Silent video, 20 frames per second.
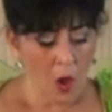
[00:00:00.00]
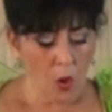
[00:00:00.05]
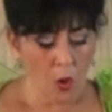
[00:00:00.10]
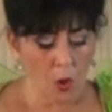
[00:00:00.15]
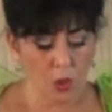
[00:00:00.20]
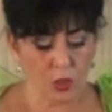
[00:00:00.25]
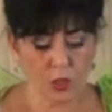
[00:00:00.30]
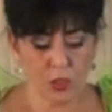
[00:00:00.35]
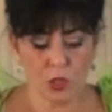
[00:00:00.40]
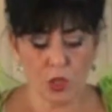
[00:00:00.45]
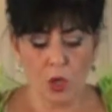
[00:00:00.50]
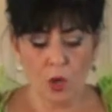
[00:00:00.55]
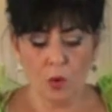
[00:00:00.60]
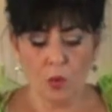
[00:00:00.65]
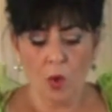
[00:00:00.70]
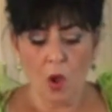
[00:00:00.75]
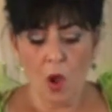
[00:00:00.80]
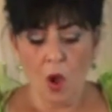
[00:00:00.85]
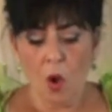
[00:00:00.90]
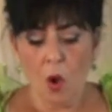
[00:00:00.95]

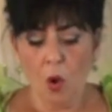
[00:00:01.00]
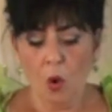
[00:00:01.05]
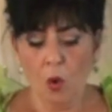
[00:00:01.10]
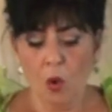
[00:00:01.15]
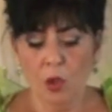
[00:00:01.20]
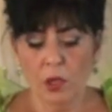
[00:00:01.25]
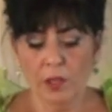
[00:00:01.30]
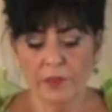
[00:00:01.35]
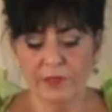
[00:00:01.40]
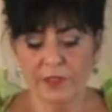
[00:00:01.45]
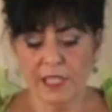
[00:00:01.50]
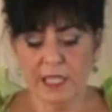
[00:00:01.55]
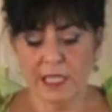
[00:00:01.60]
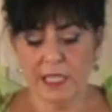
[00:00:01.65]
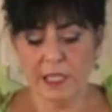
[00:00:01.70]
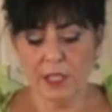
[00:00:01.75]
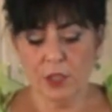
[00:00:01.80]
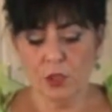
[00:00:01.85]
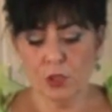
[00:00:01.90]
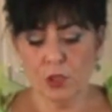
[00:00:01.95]
Also, all of
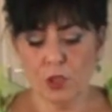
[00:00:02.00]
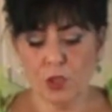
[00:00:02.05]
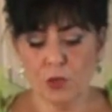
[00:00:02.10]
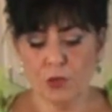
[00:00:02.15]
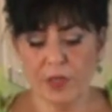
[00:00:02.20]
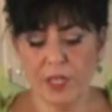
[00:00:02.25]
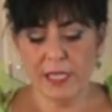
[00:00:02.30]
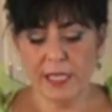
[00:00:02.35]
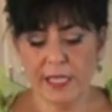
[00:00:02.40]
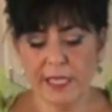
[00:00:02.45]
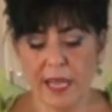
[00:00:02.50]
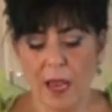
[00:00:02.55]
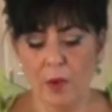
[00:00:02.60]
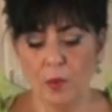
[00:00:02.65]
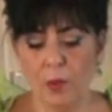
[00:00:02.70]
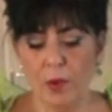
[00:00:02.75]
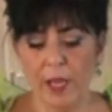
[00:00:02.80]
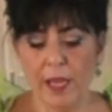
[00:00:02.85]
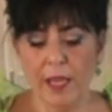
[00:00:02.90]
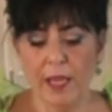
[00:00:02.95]
these little treats
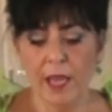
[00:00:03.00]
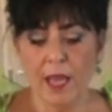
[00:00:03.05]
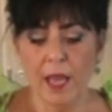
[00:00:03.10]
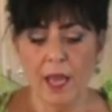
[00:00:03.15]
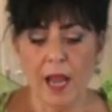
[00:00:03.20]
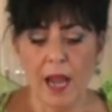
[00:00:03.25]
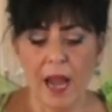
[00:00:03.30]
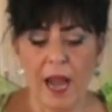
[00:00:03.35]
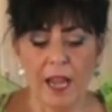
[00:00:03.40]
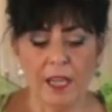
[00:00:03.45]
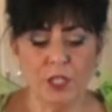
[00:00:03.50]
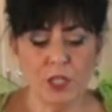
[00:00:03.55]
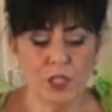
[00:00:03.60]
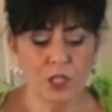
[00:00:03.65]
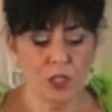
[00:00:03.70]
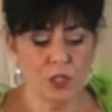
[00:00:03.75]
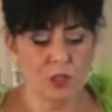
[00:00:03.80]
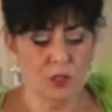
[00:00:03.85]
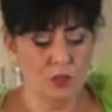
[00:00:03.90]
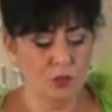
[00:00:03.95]
that we, I
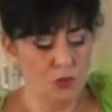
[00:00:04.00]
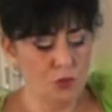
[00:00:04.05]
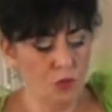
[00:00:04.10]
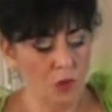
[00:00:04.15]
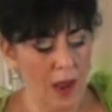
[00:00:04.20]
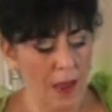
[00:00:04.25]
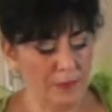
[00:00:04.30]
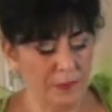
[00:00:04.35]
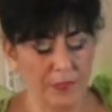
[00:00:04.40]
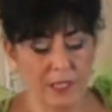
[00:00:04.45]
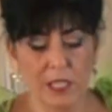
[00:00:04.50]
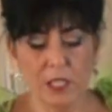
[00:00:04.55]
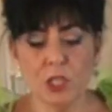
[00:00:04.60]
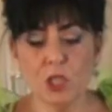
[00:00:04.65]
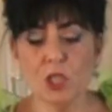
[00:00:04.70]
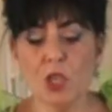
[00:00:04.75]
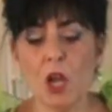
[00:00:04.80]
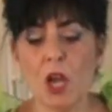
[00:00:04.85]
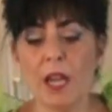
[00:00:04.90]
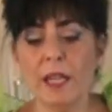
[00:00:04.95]
just dropped
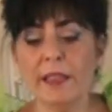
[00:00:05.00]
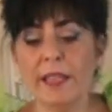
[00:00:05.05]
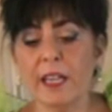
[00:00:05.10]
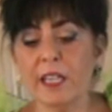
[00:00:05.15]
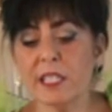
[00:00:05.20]
inside.